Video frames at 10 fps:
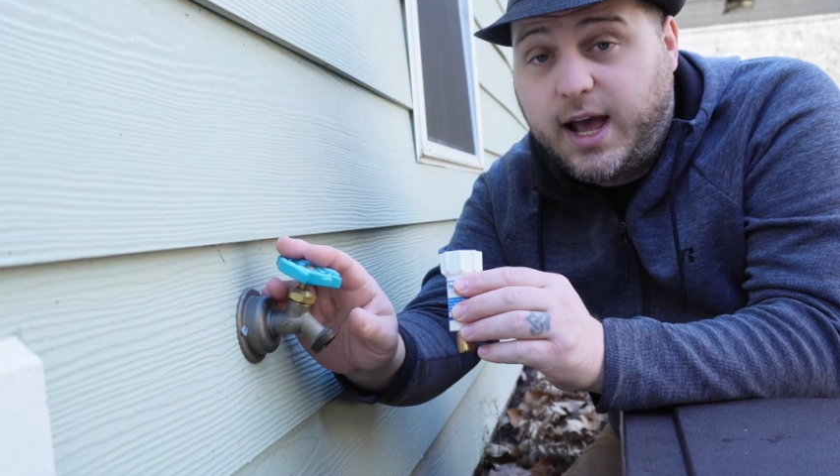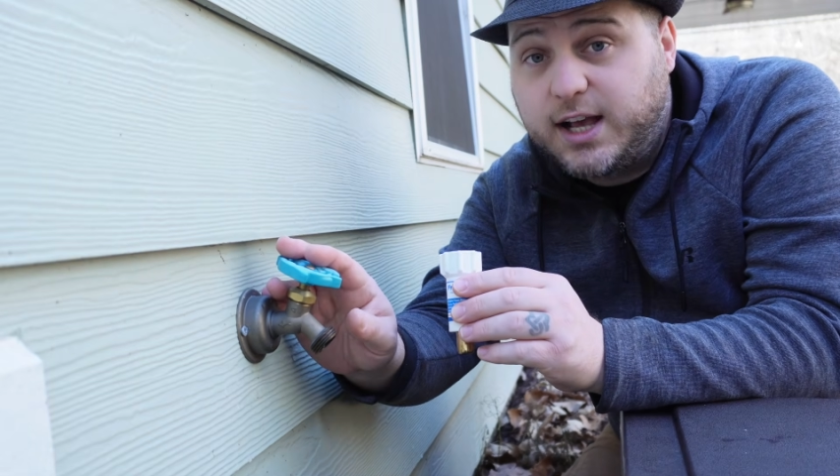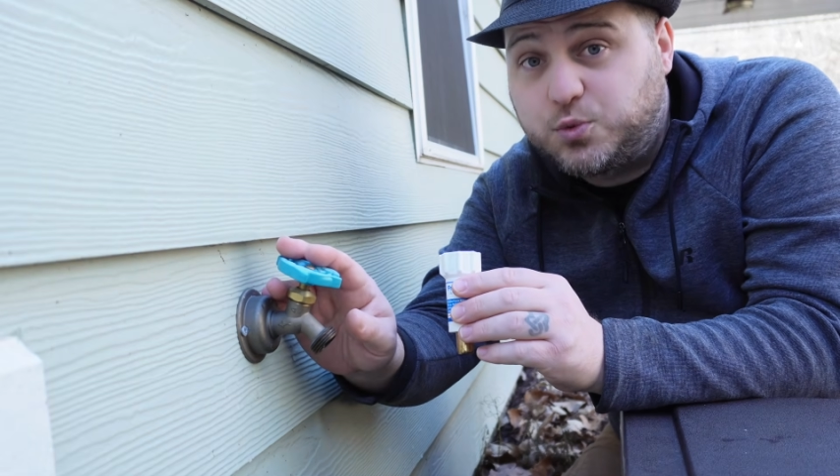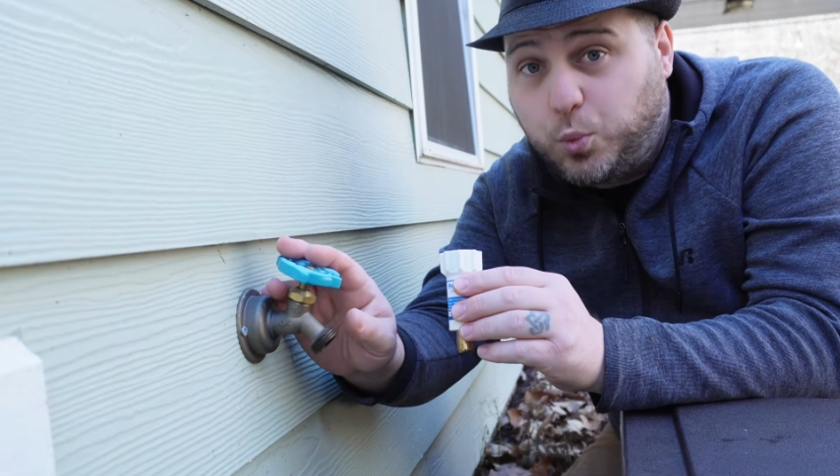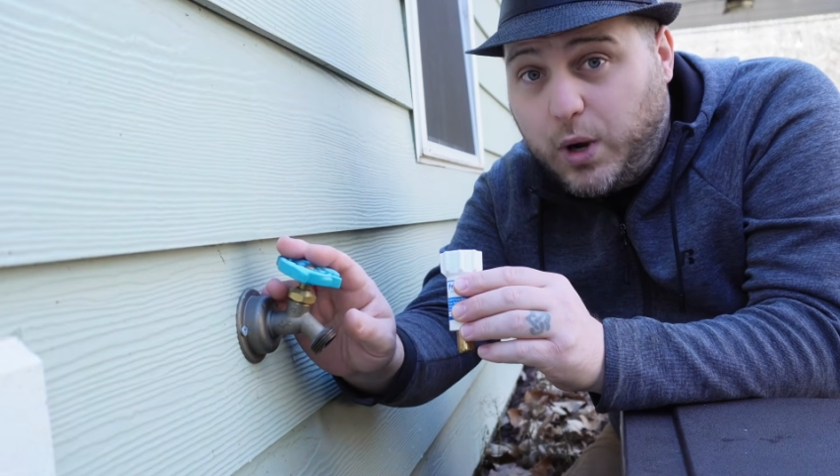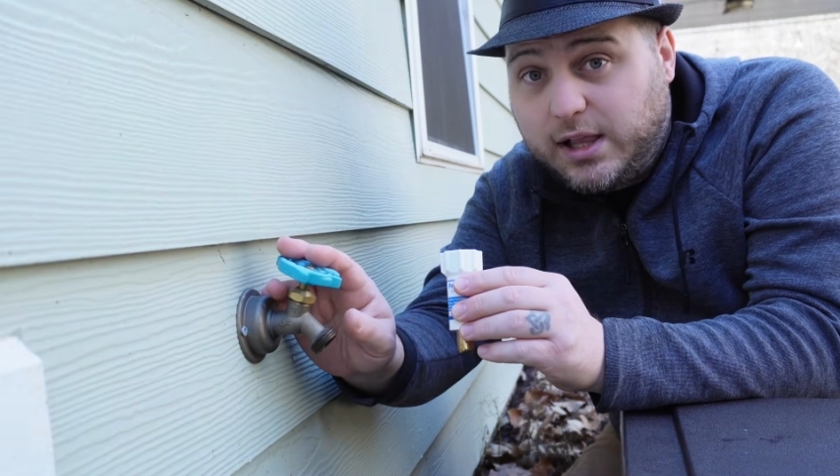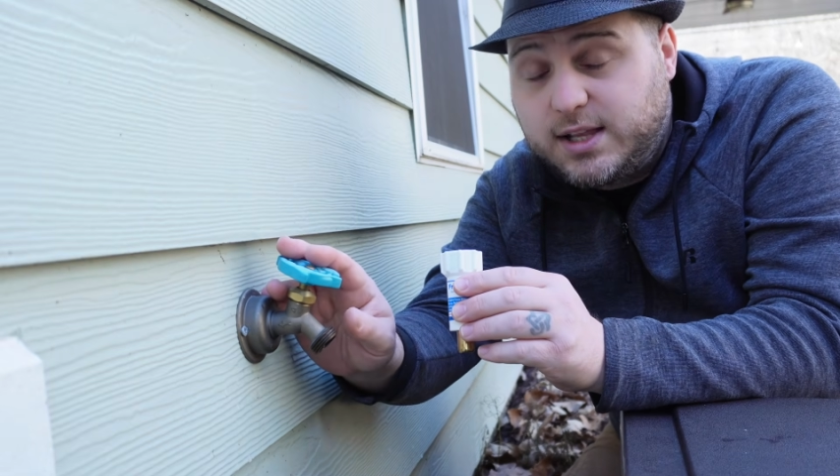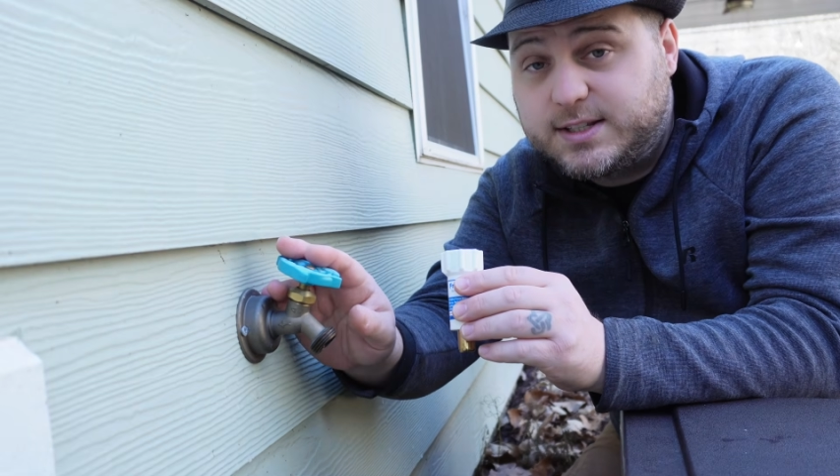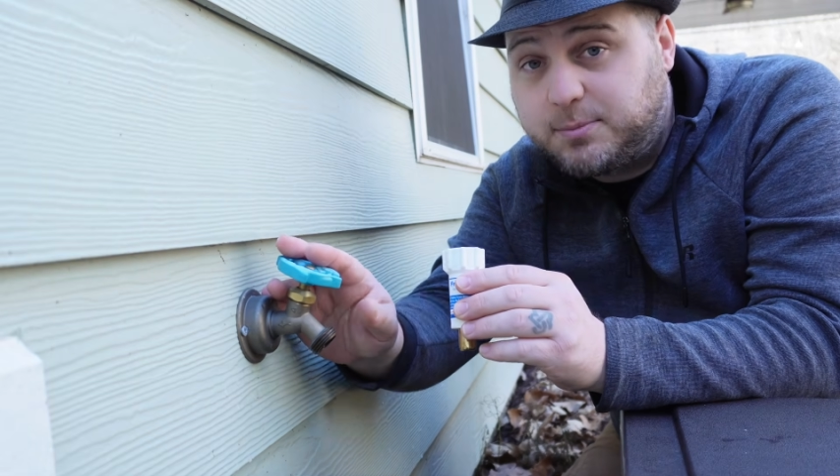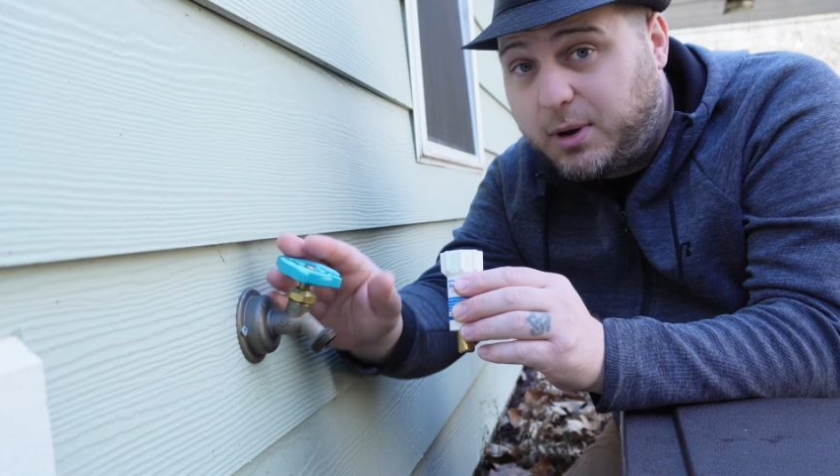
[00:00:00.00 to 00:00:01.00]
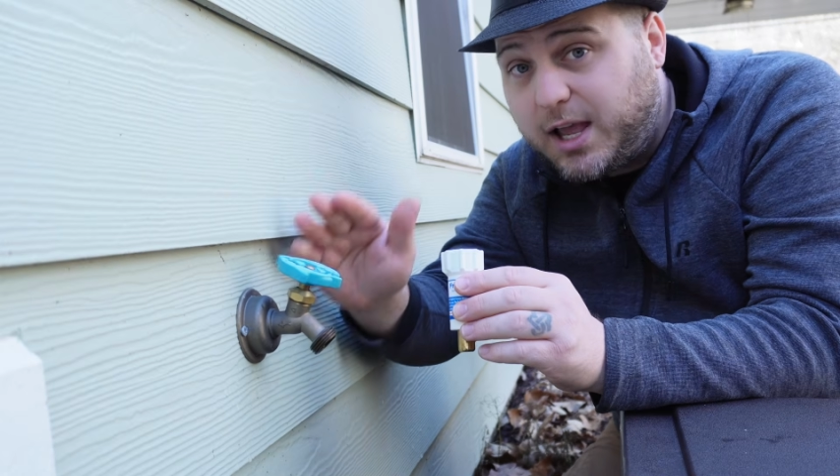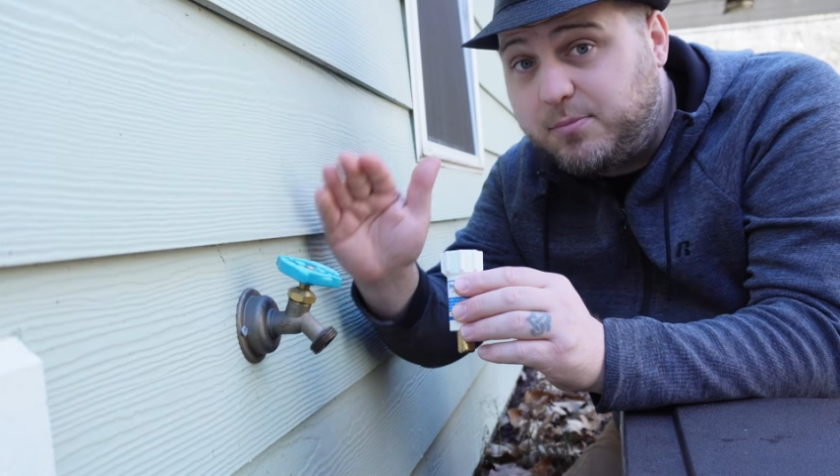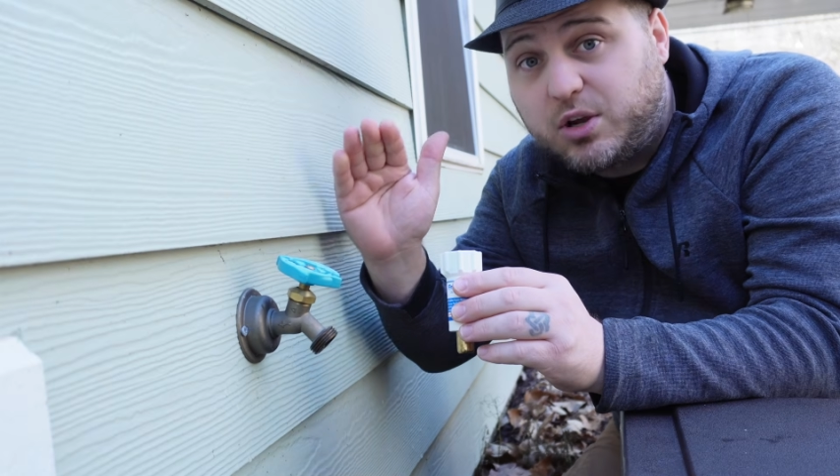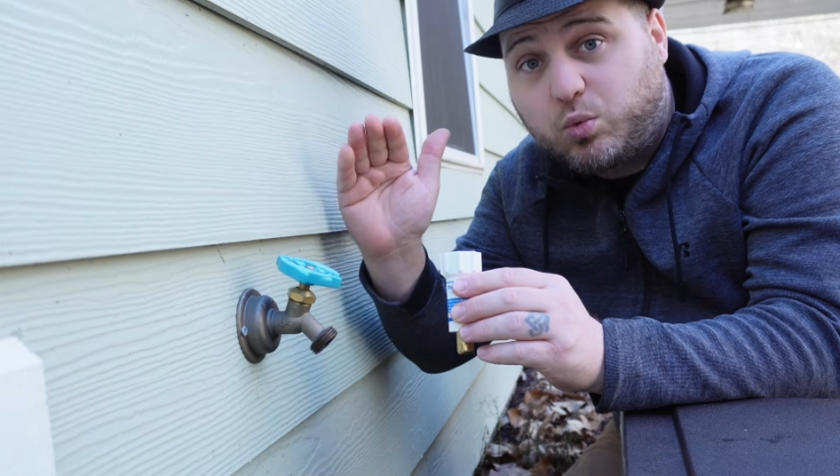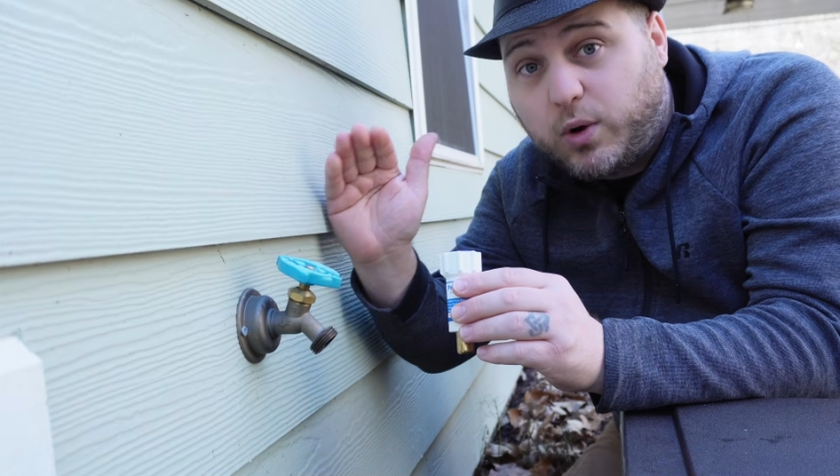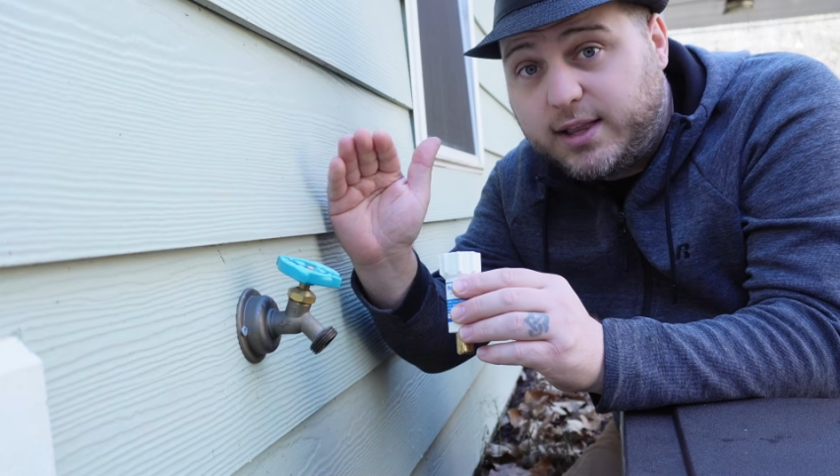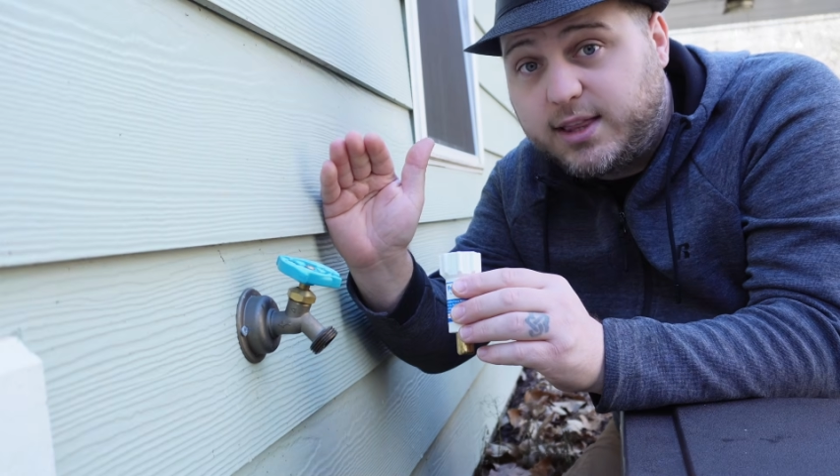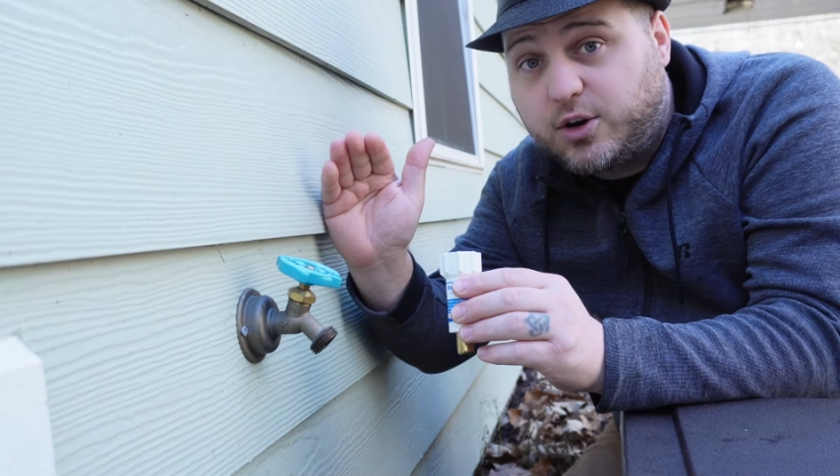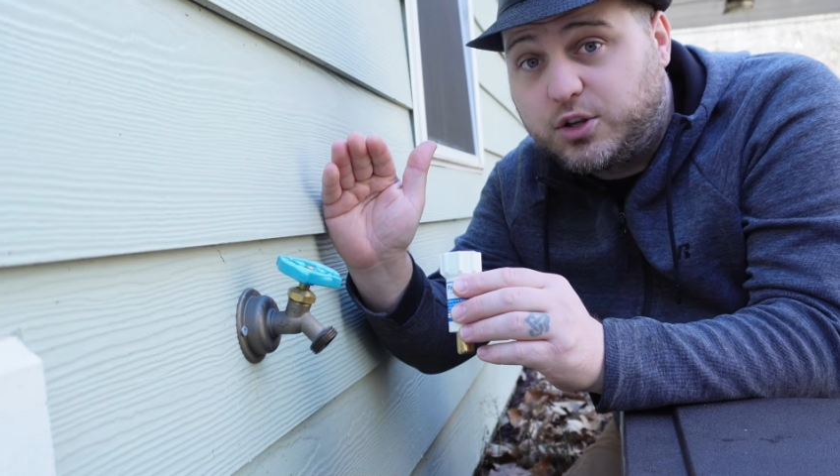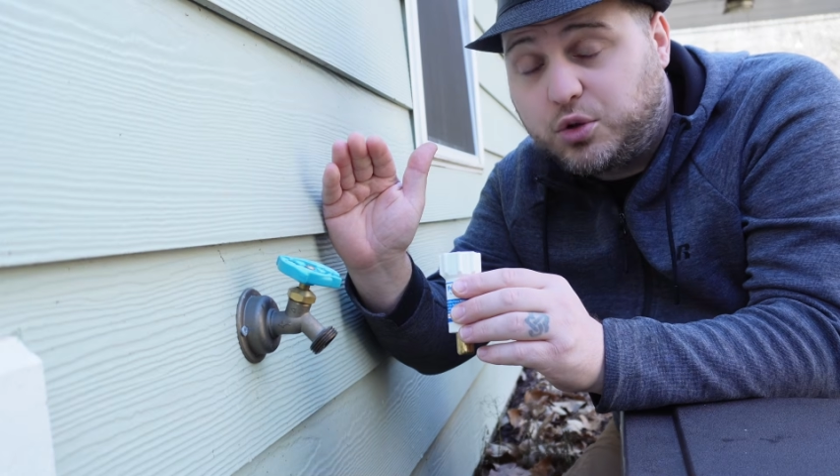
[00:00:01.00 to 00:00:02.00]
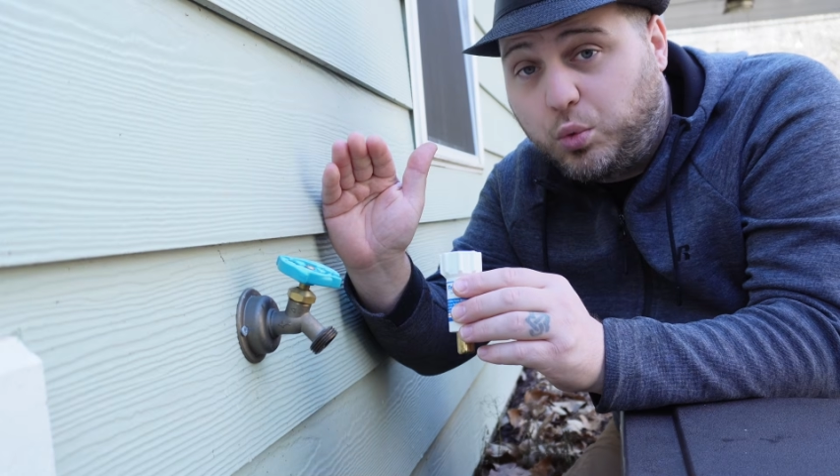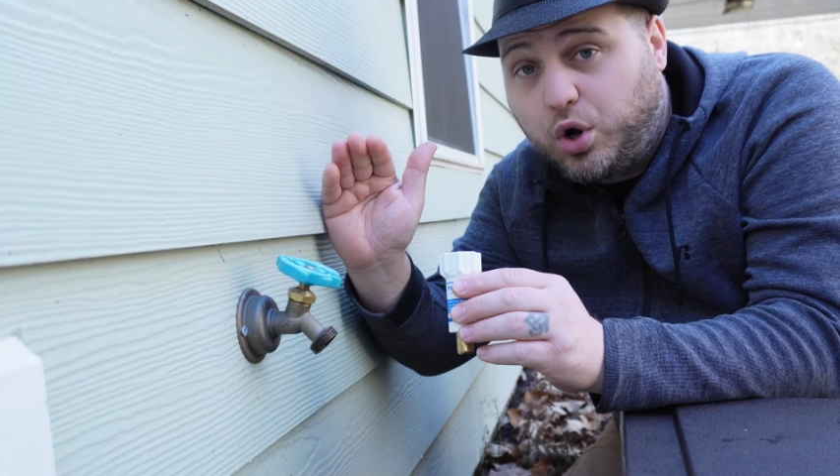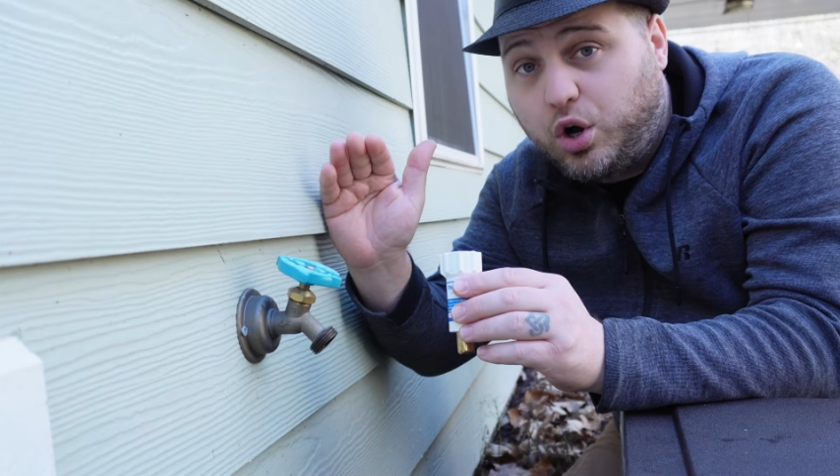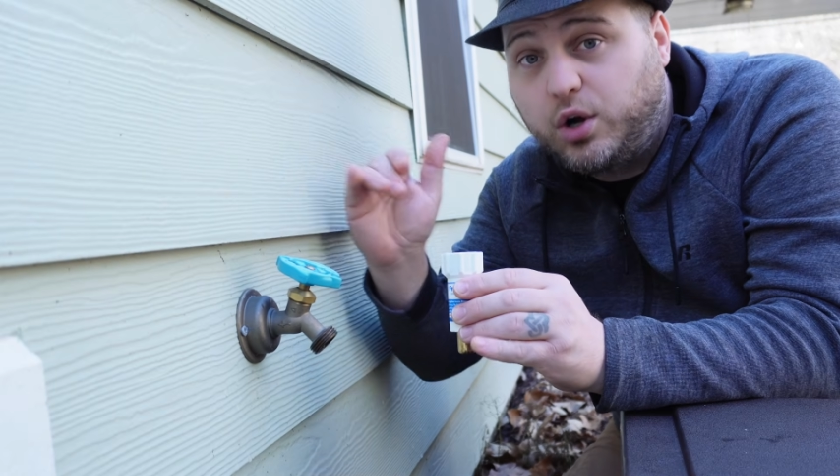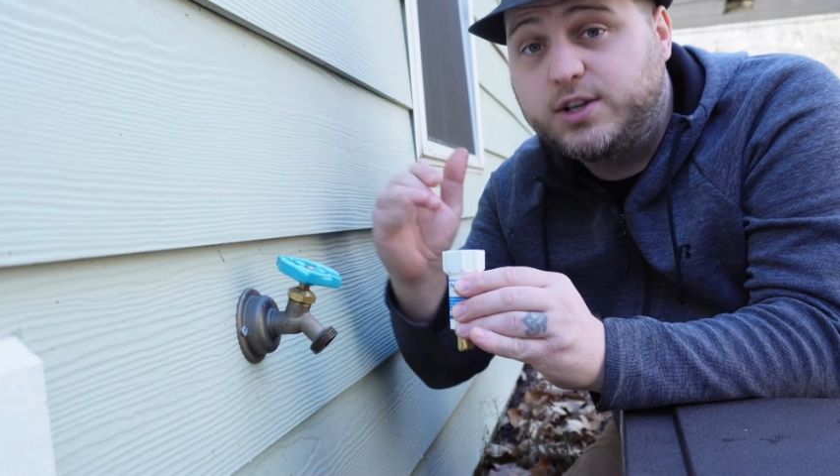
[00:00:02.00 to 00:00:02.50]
as well as the piping right there in the wall,